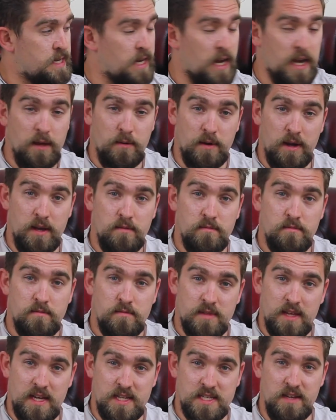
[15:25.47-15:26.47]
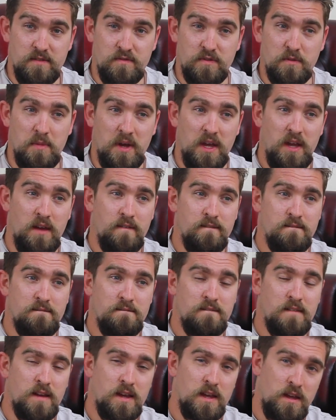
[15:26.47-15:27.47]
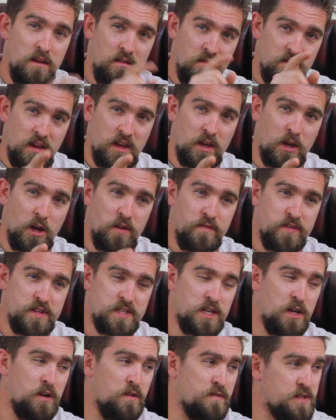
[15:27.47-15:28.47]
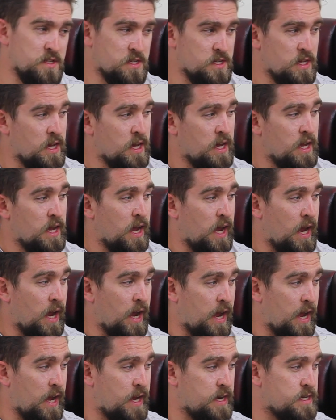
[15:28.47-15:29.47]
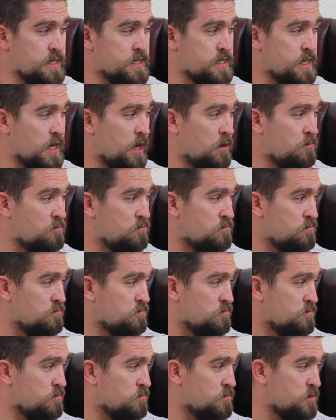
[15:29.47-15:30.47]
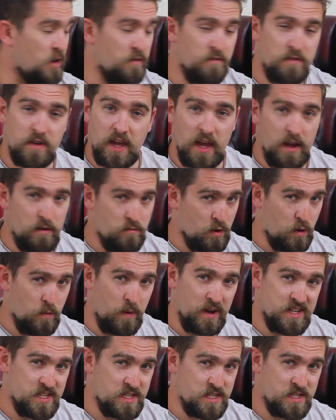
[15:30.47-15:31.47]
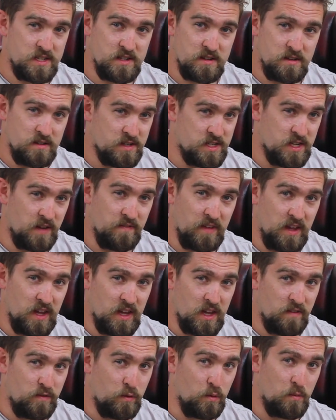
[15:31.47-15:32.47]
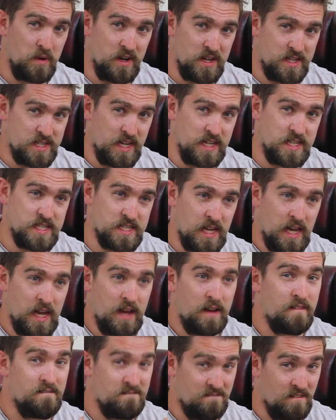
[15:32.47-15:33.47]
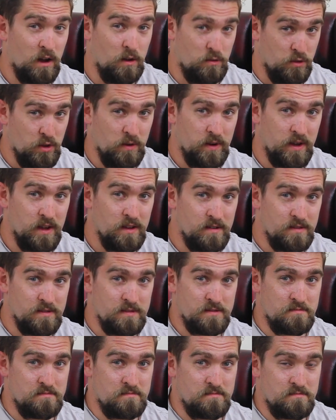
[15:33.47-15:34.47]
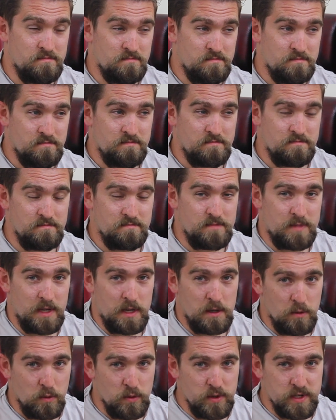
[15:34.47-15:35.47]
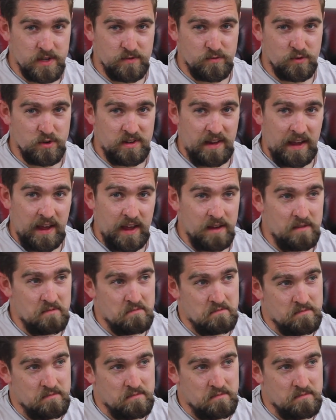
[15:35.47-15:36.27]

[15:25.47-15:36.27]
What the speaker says: Anyway, that's it for me. You take care of yourselves, and don't forget, request something if you want me to taste that. I'll do it. No, always up for a dare.